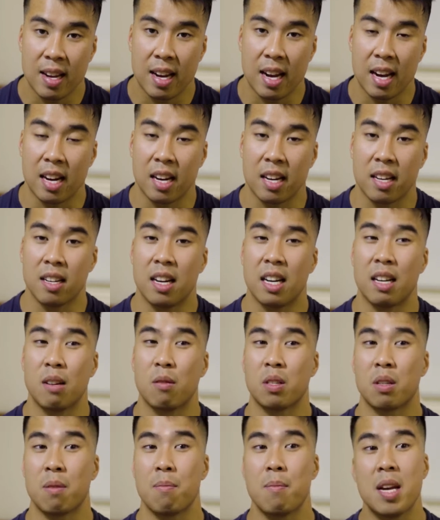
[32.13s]
And I
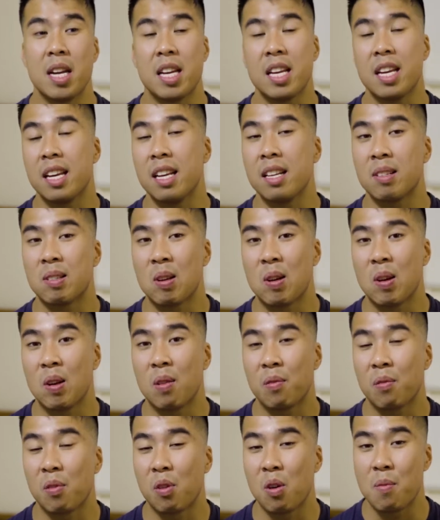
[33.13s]
was a media intern
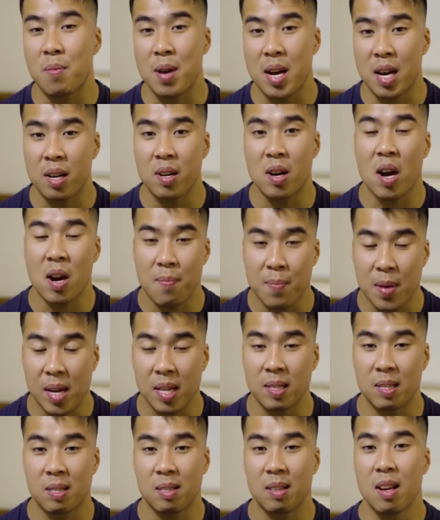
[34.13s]
for about 9
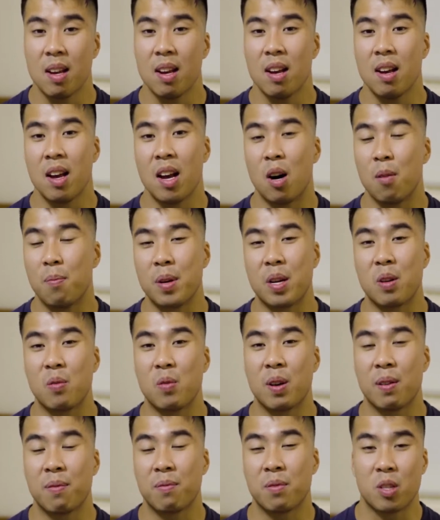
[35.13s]
months, helping
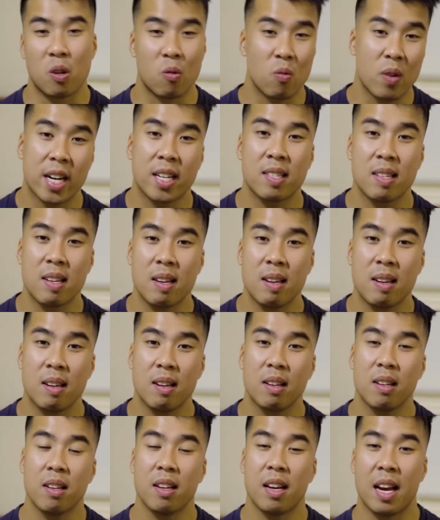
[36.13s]
with
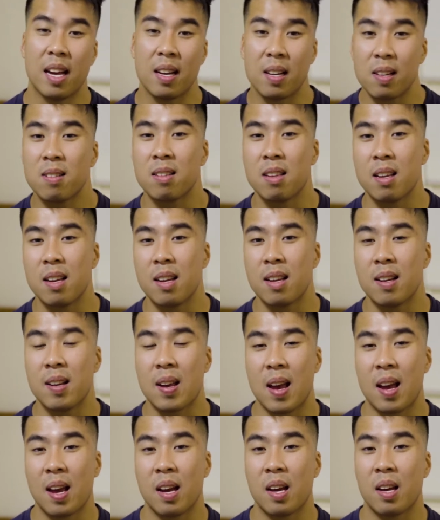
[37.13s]
directing, editing,
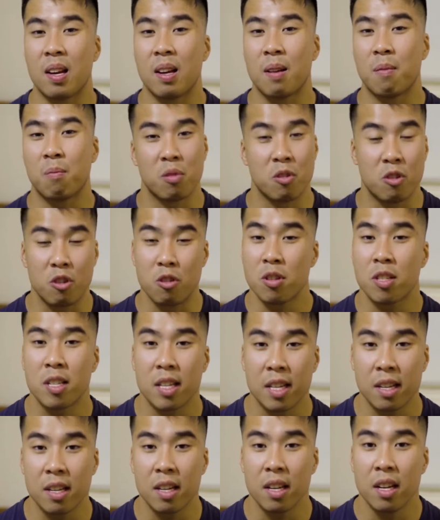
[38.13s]
and
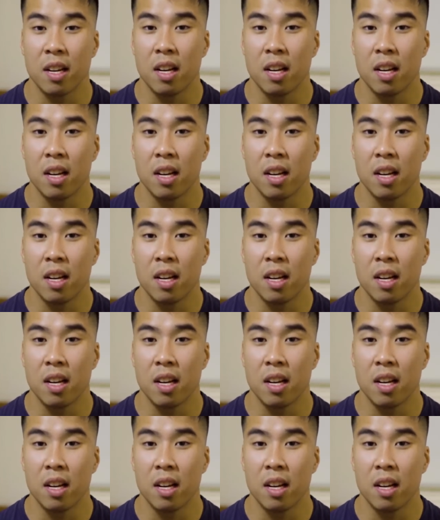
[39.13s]
producing.